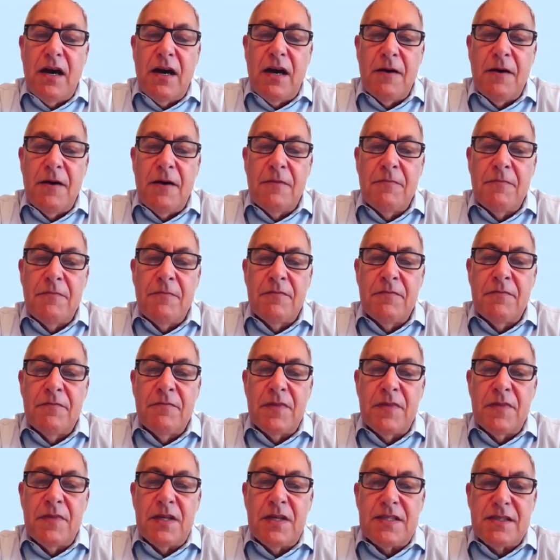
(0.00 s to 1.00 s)
Some of these
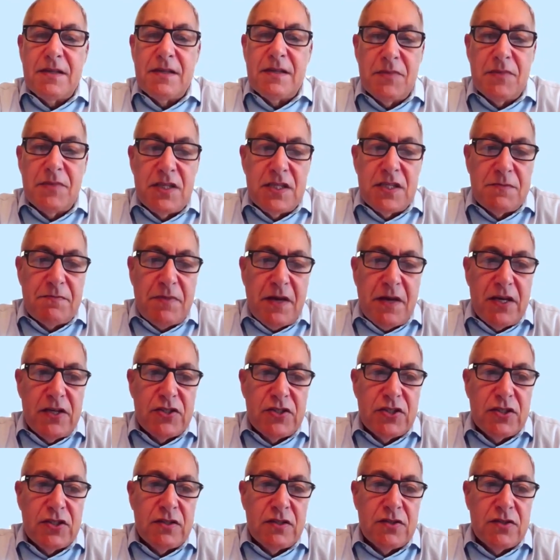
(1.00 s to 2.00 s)
patients do come
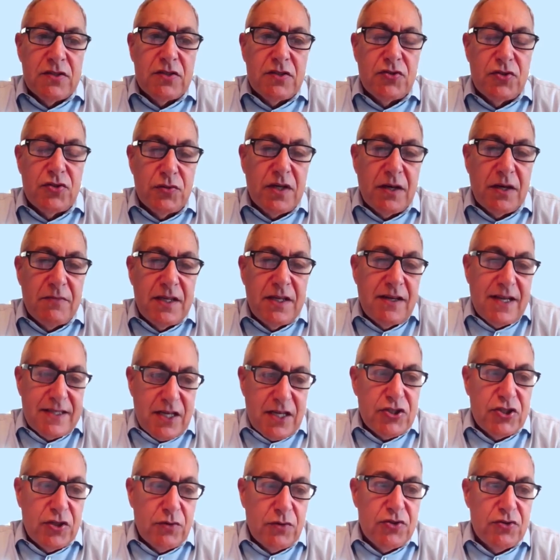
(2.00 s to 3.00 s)
in, and as I showed you,
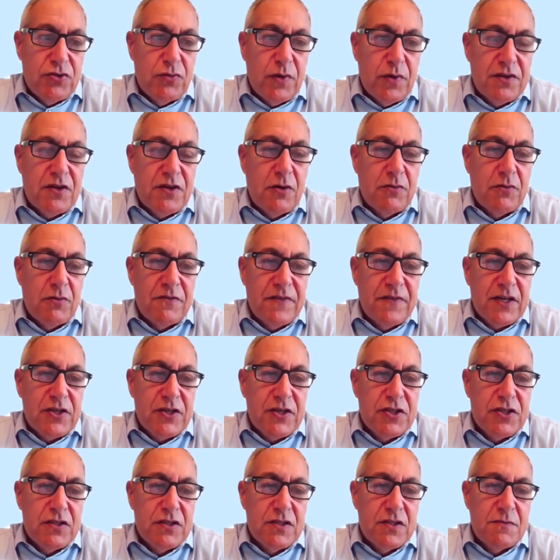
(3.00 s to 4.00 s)
with
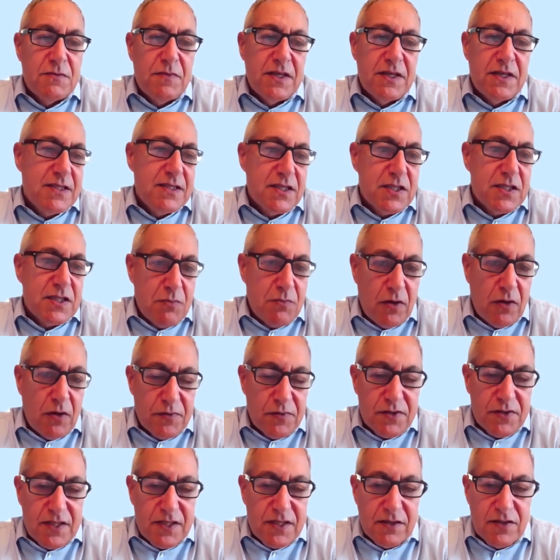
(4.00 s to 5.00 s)
co-infections, but it's a small
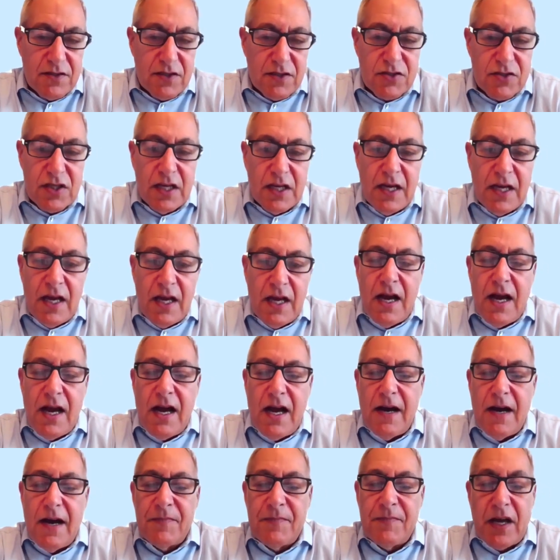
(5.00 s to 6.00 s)
percentage.
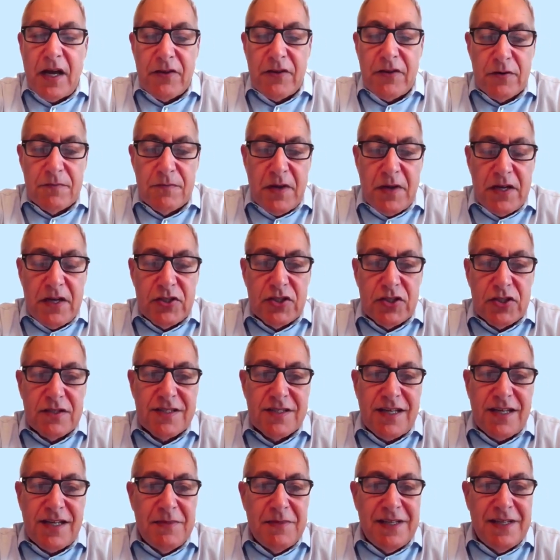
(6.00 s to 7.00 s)
Other patients
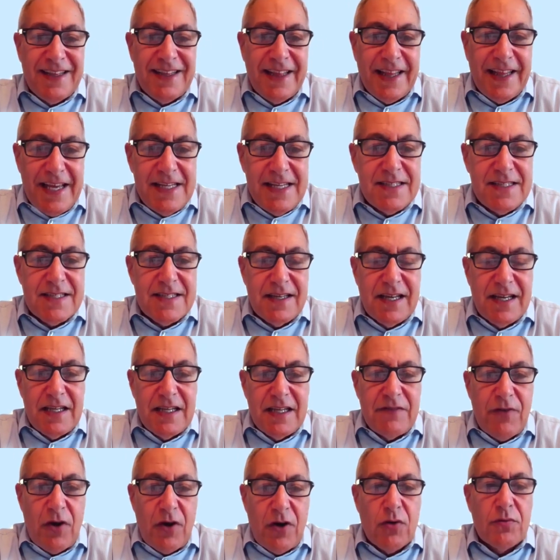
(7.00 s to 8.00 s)
come in late and they've
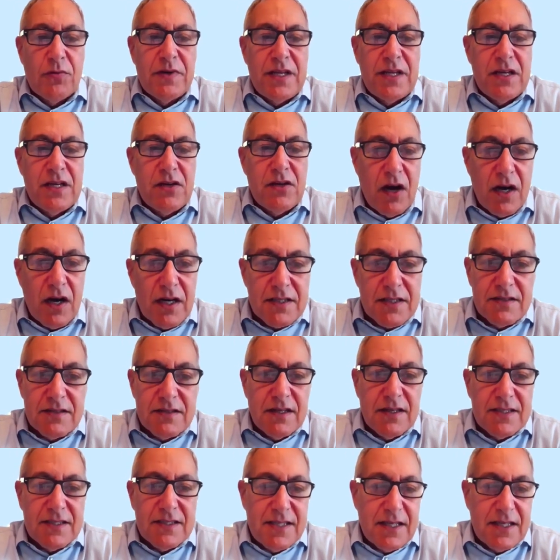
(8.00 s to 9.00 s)
already got a
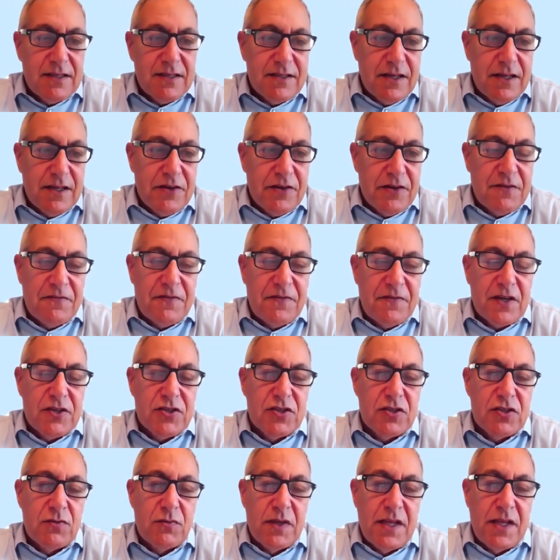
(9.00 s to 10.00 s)
secondary
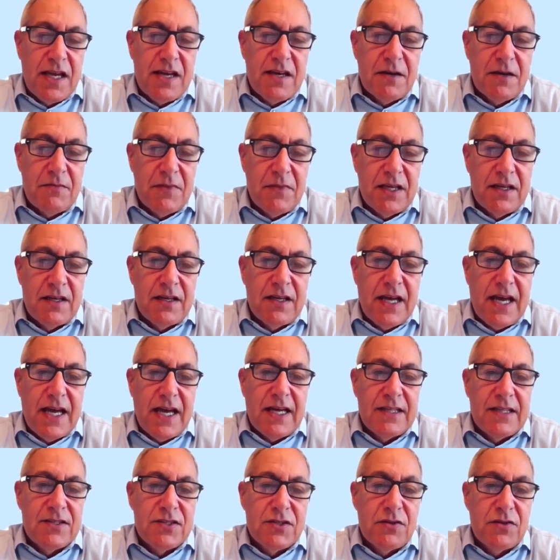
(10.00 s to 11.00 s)
infection when they come in,
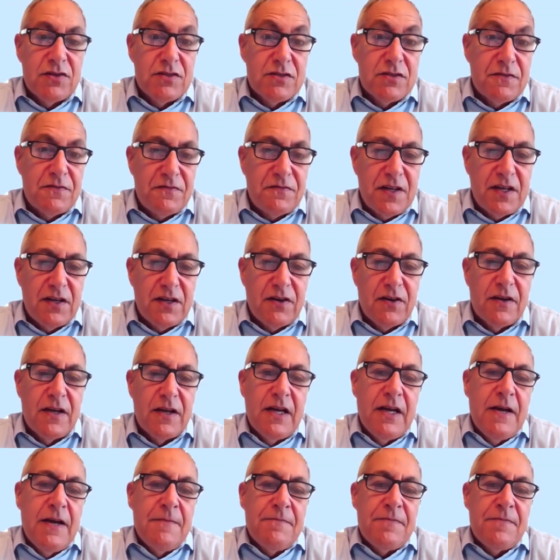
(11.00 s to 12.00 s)
and so there's a fear.
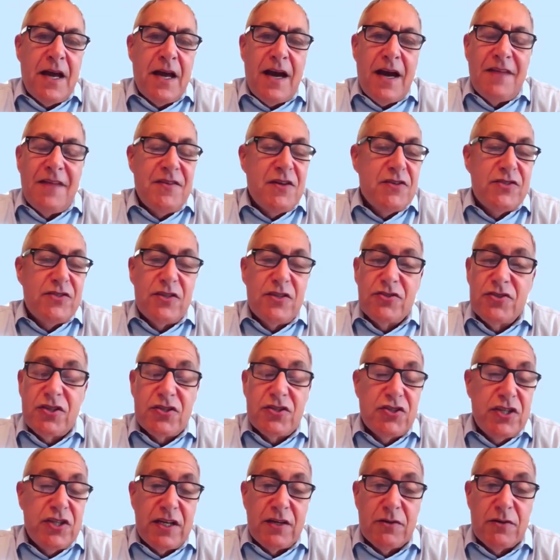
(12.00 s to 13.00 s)
And there's a
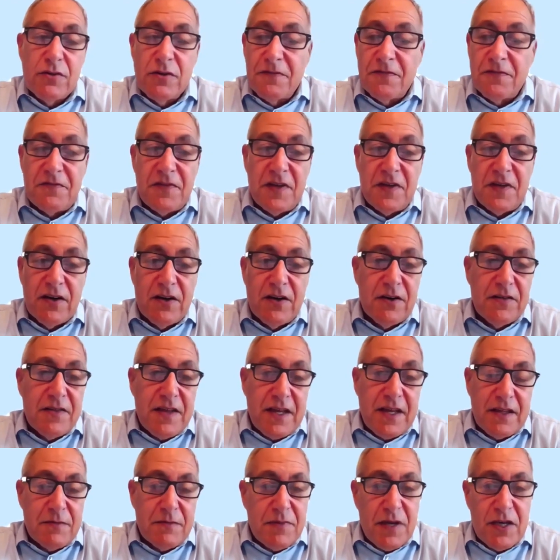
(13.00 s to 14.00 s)
general fear
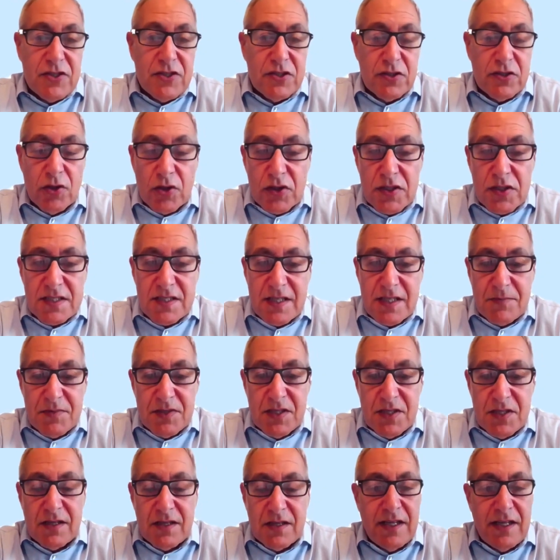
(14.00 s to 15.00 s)
that the patient looks
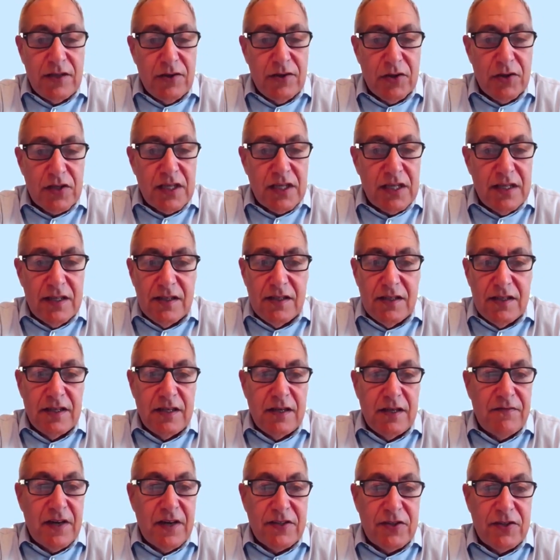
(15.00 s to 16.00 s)
septic and they look ill, and
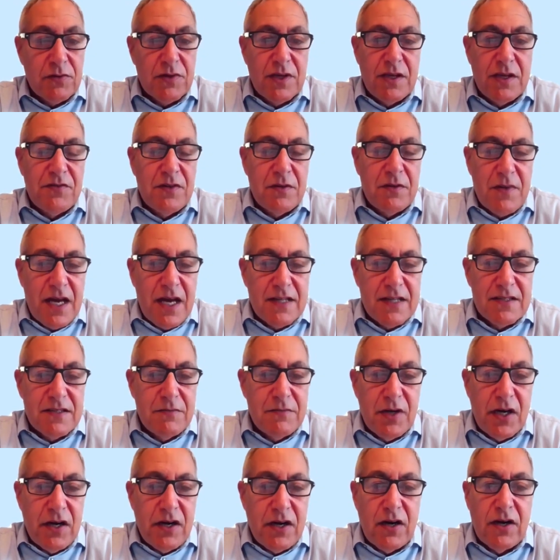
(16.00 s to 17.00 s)
if I don't give them
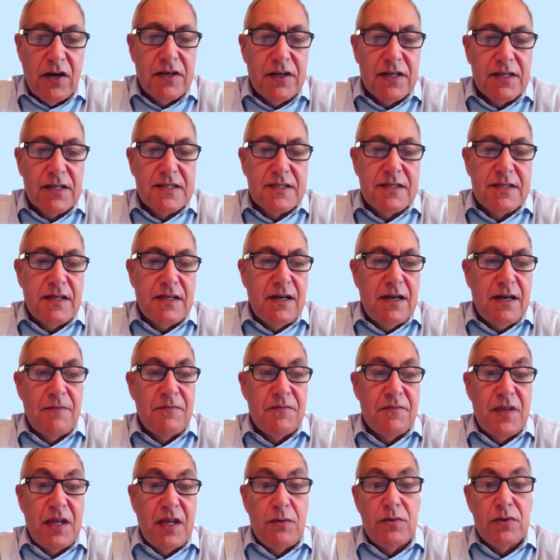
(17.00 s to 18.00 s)
antibiotics,
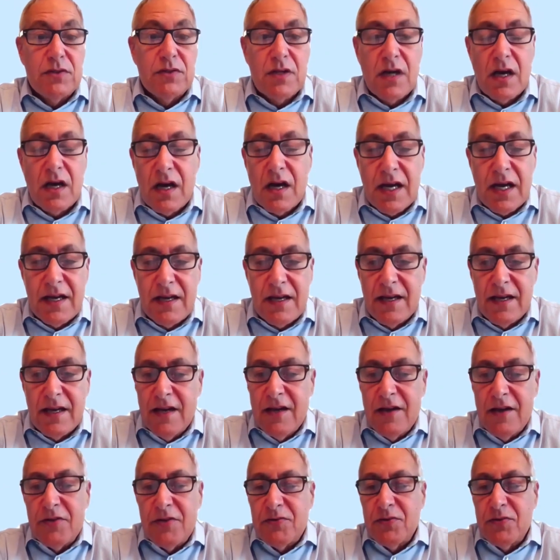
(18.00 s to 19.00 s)
they will die
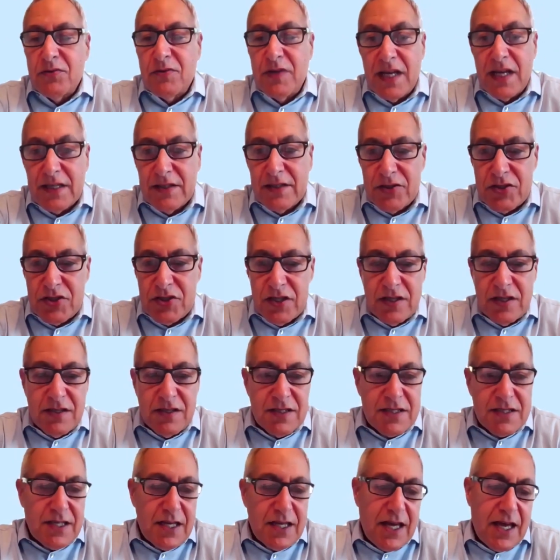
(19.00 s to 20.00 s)
through
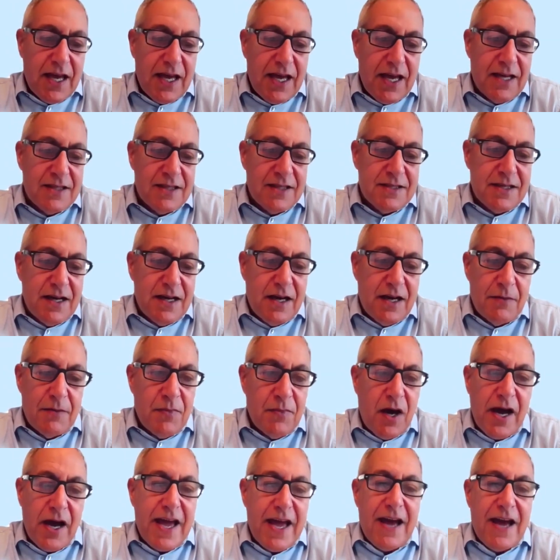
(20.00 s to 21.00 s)
negligence, and
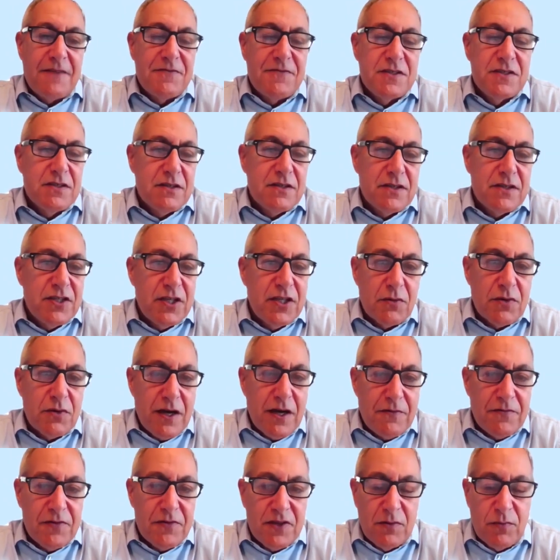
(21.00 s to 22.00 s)
I have to, you know,
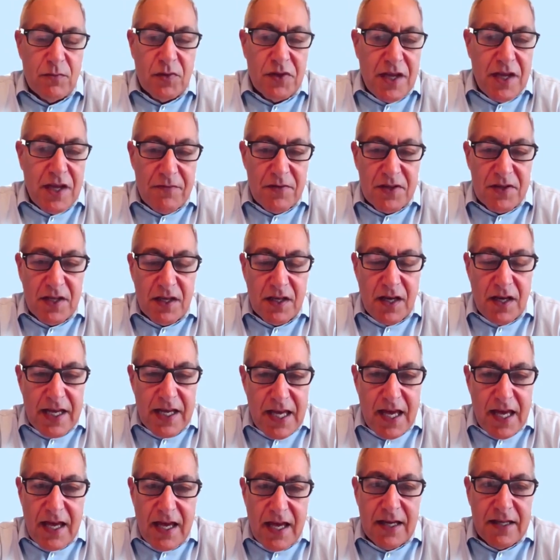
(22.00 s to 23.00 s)
cover them with everything I
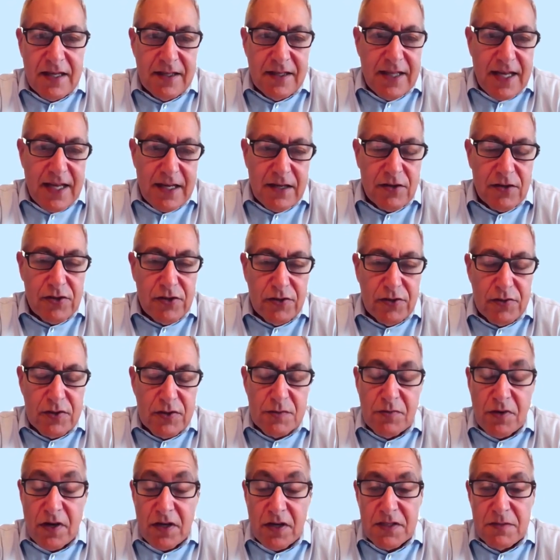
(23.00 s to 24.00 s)
can, and that includes
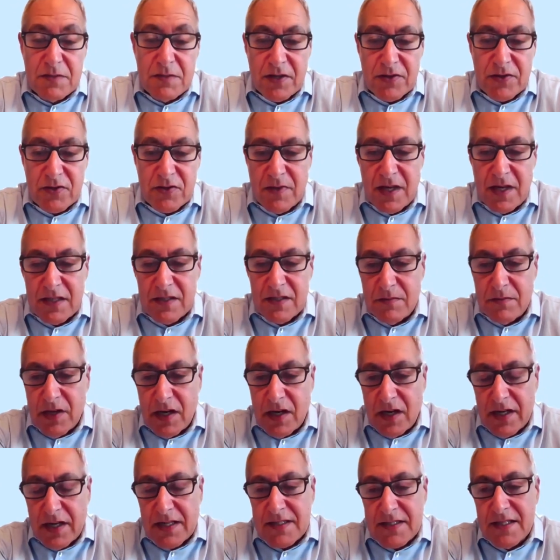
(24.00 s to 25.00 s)
broad spectrum
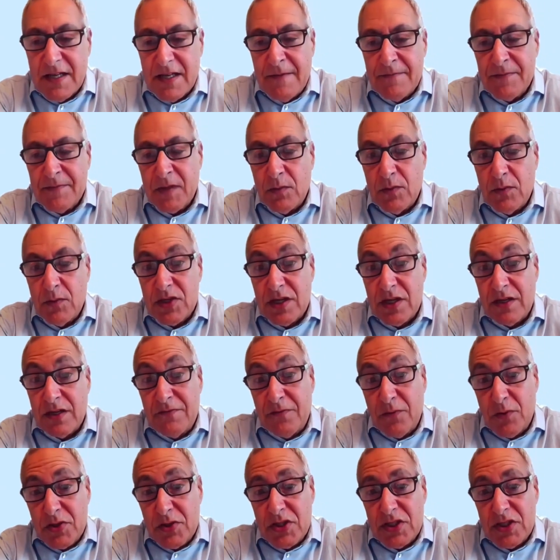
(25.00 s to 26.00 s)
antibiotics, which
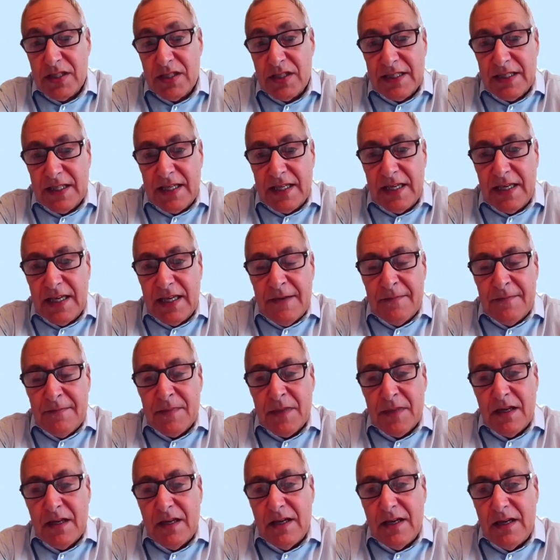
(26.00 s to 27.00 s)
unfortunately
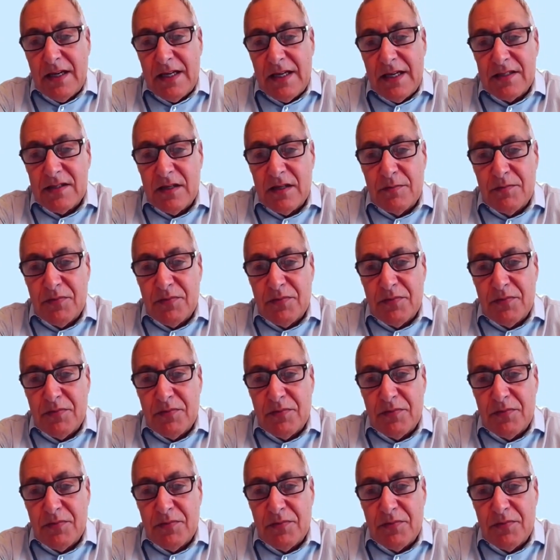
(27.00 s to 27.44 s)
is an